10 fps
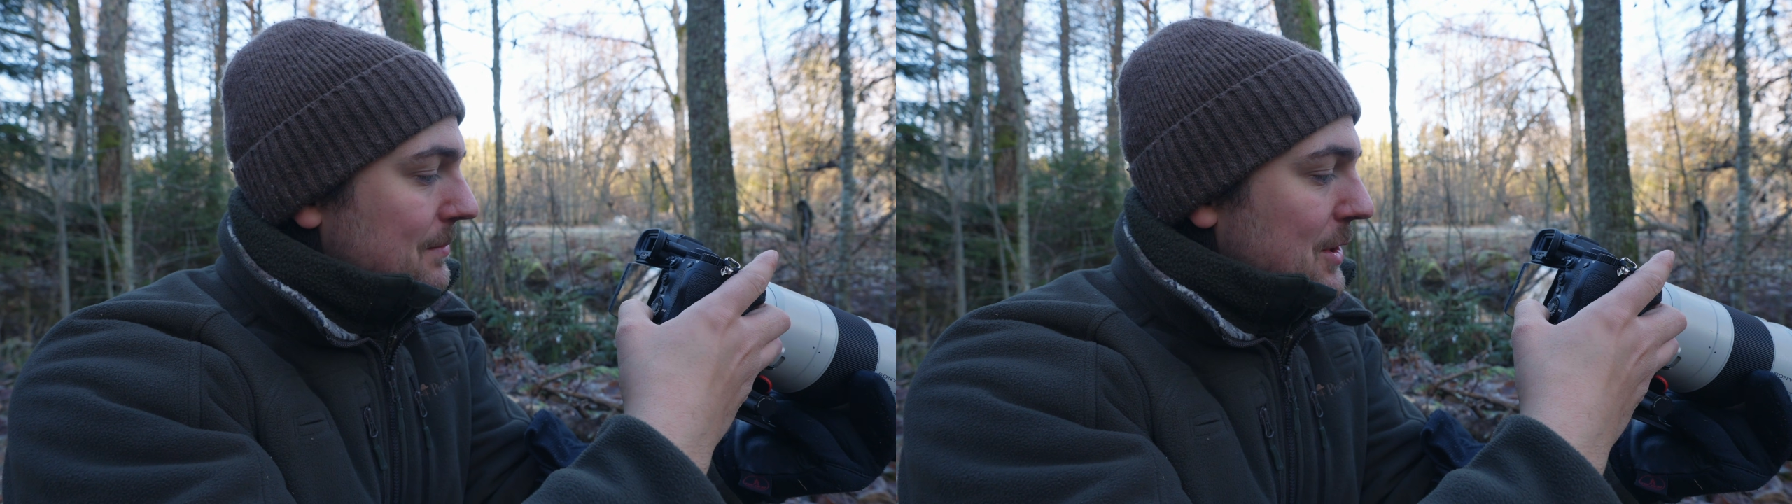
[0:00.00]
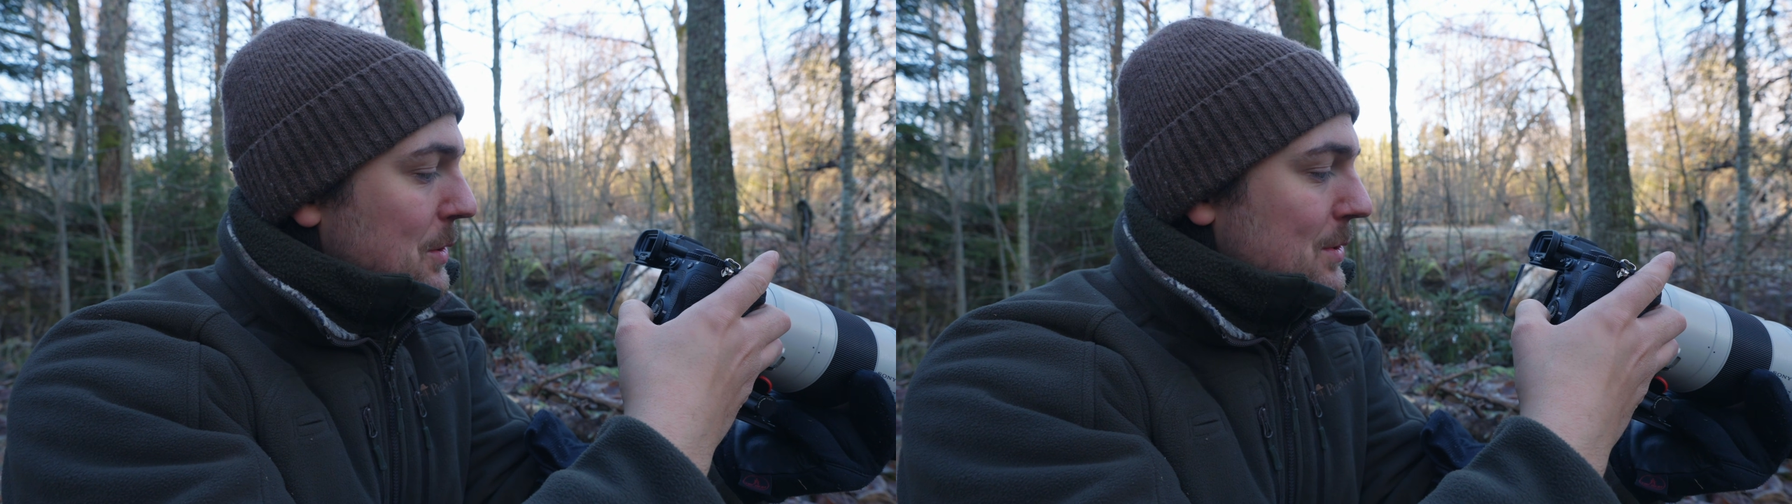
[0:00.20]

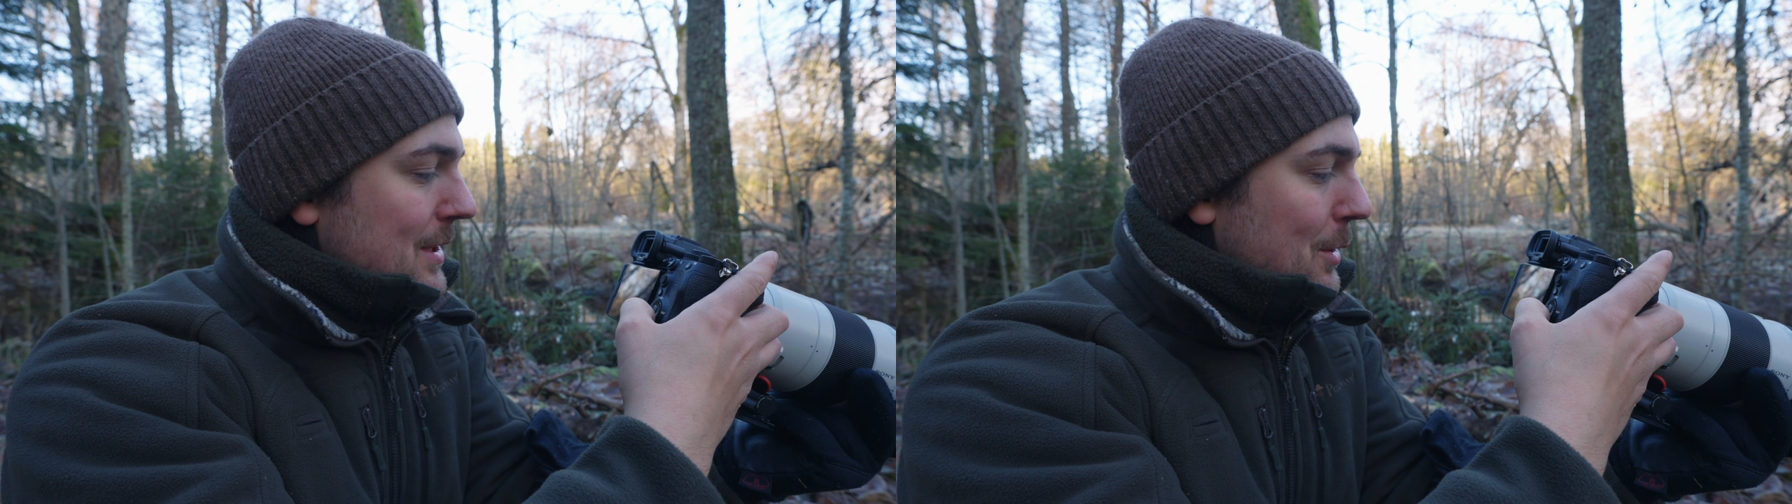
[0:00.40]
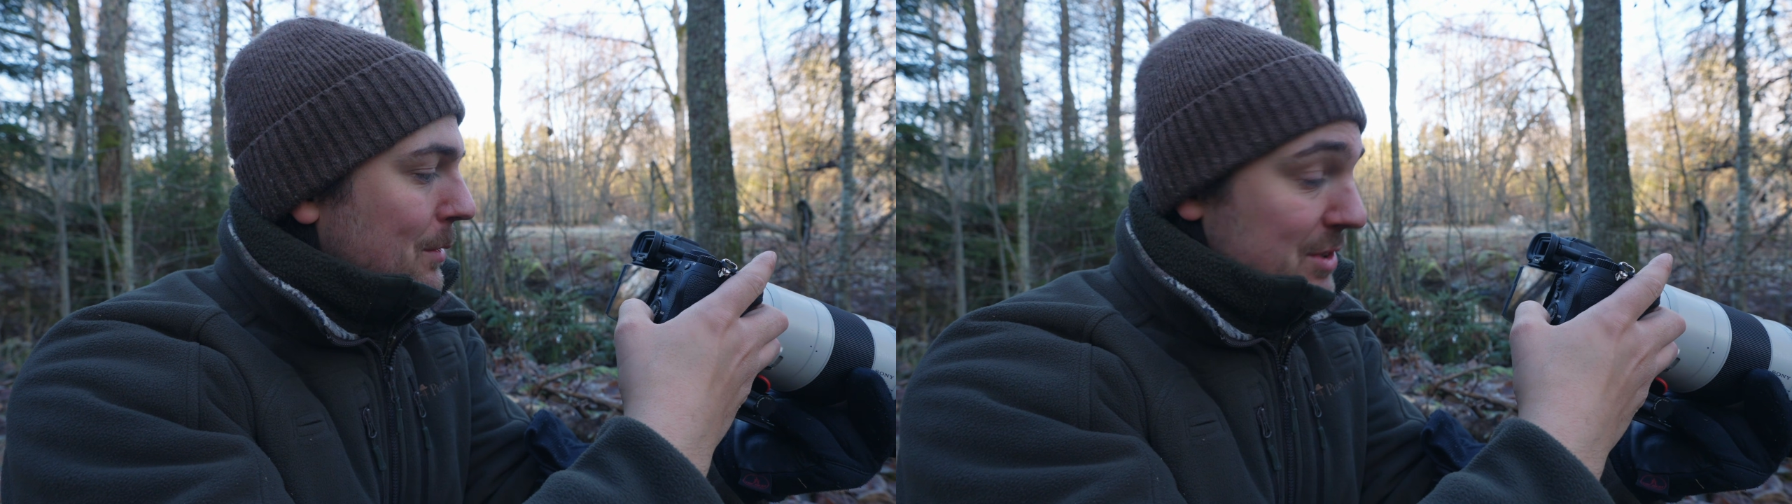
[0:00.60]
too
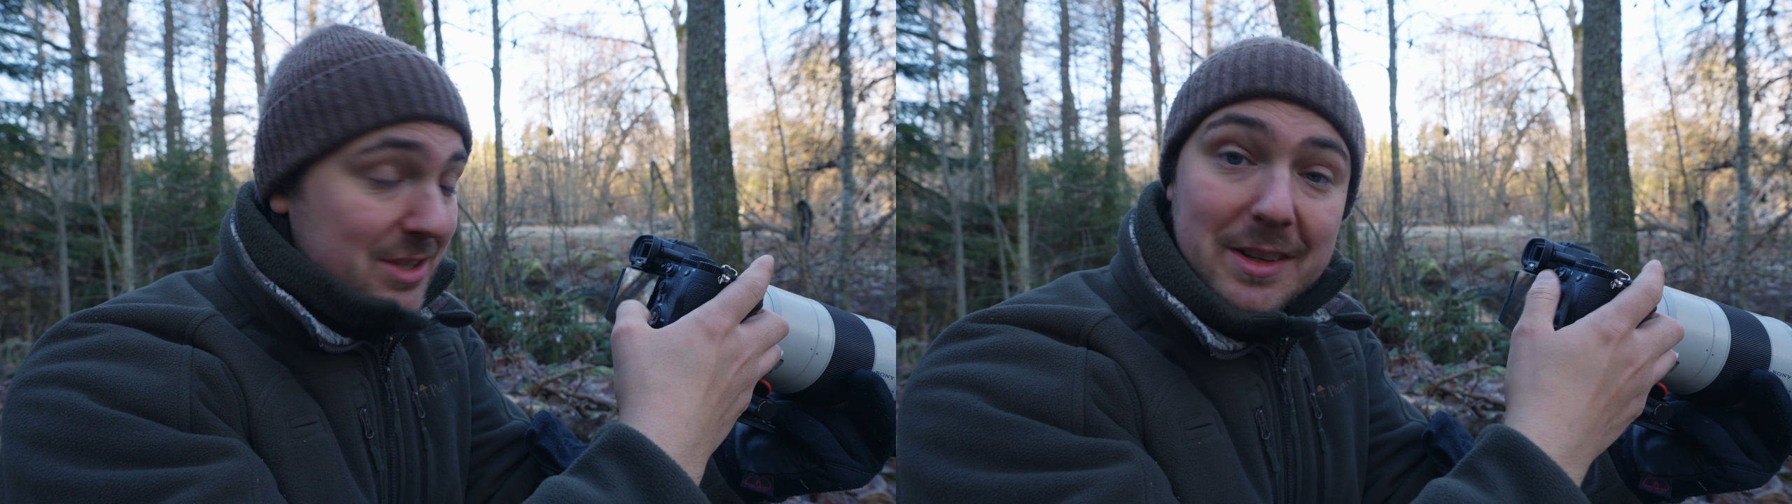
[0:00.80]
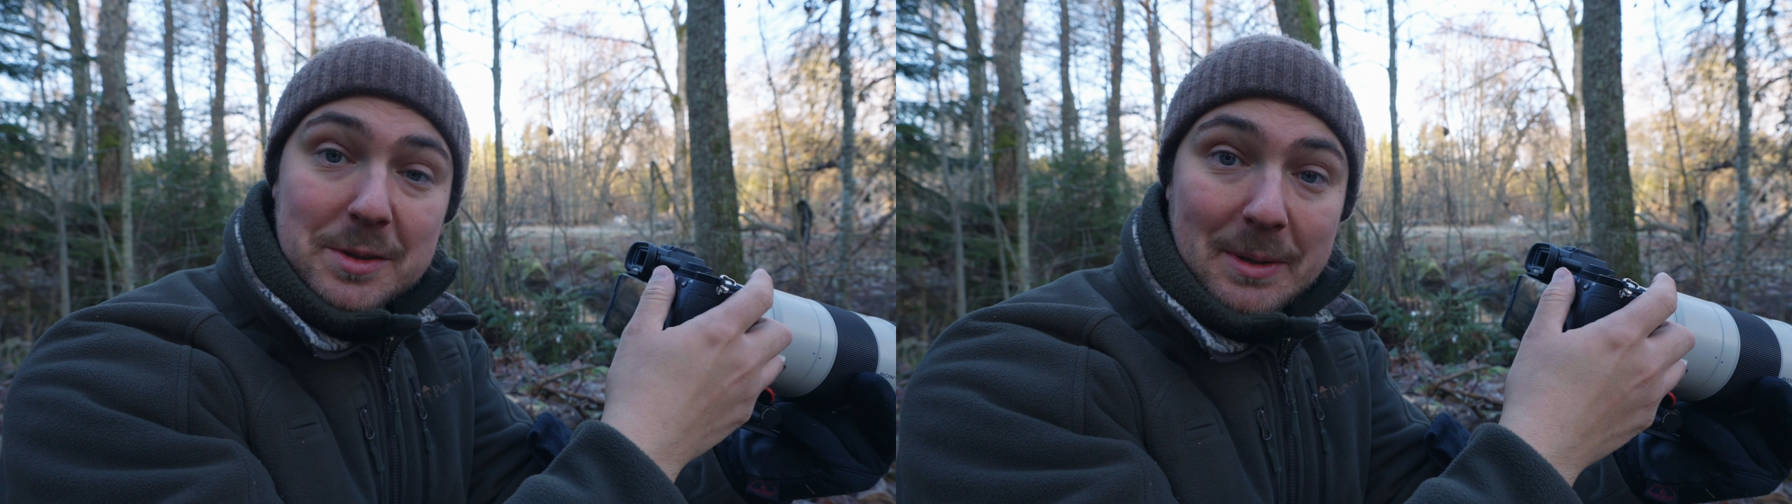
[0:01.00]
slow of a
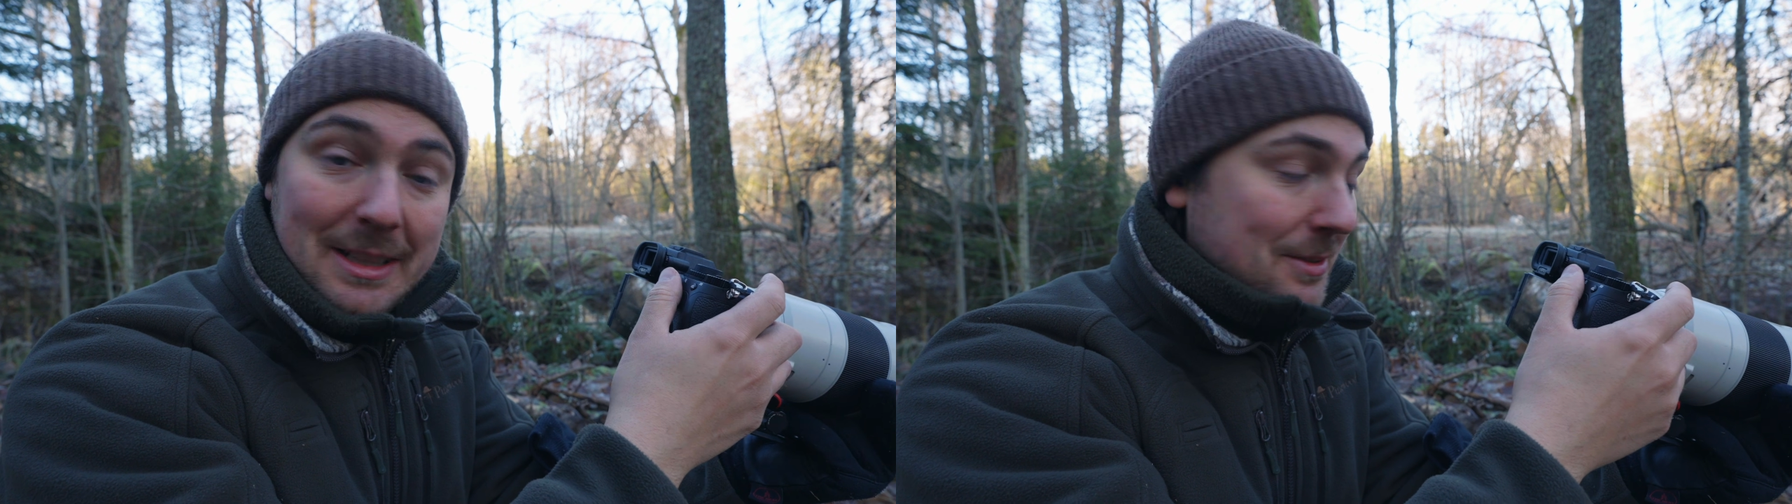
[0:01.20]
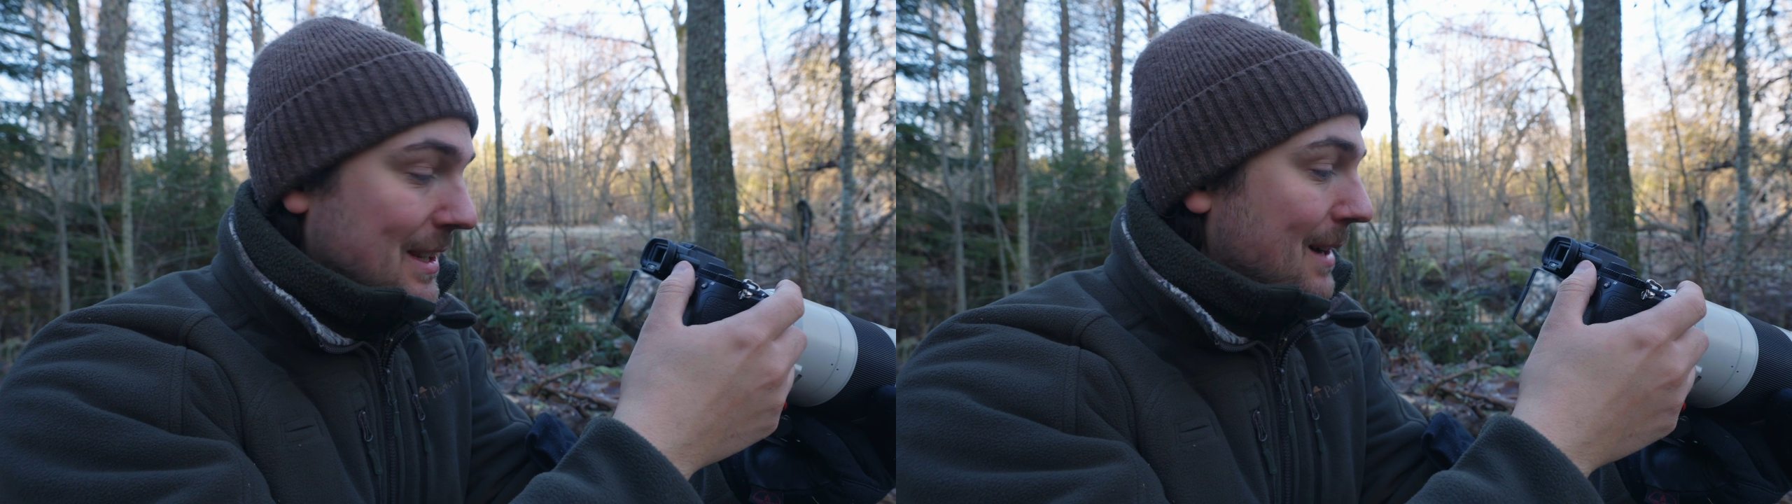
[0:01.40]
shutter speed
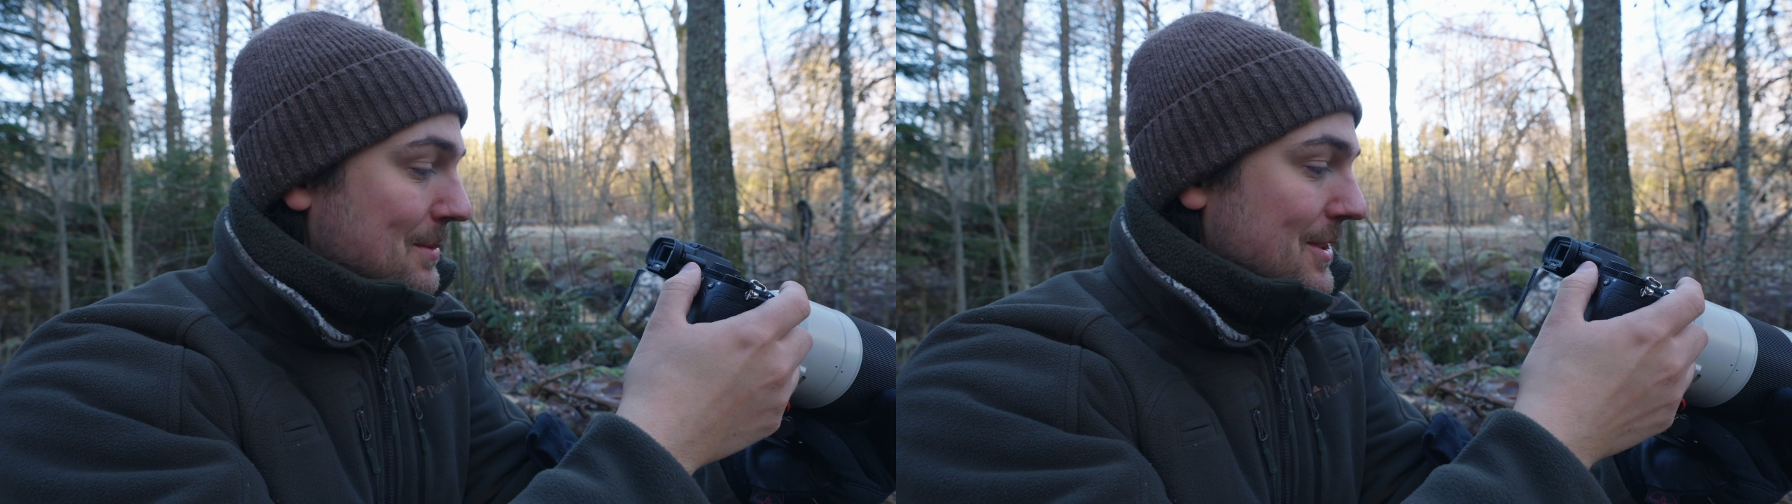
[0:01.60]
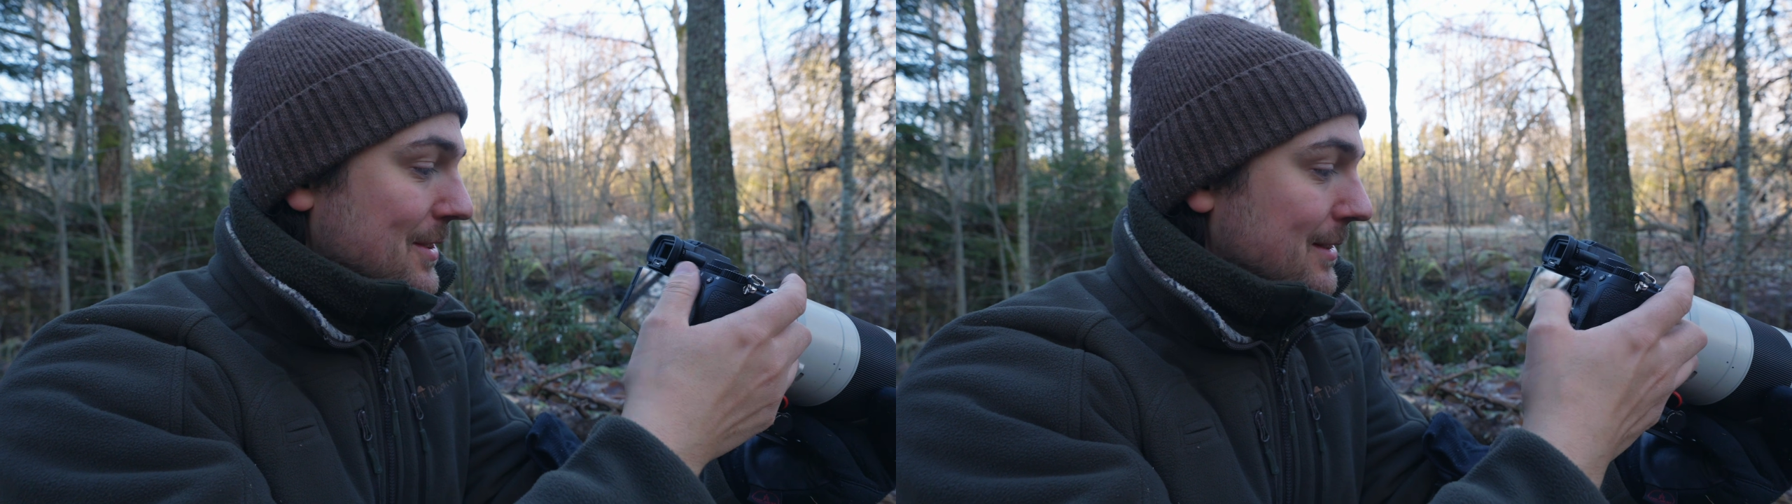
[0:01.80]
to
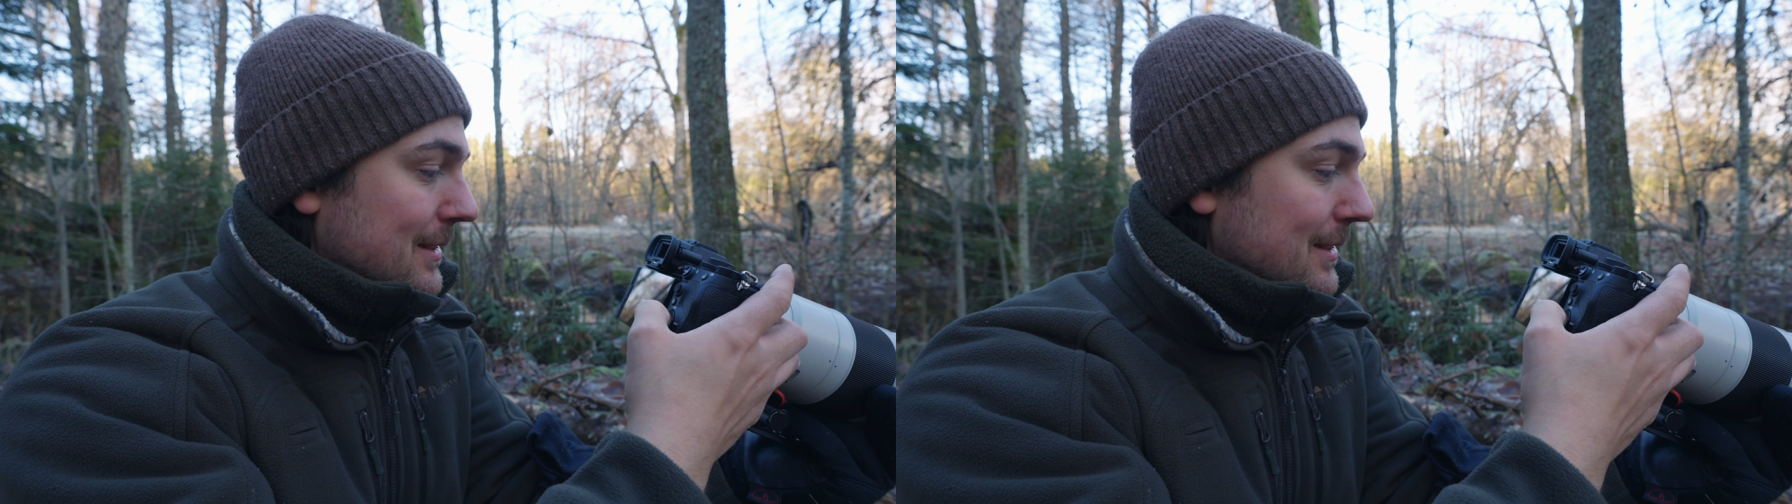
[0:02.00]
capture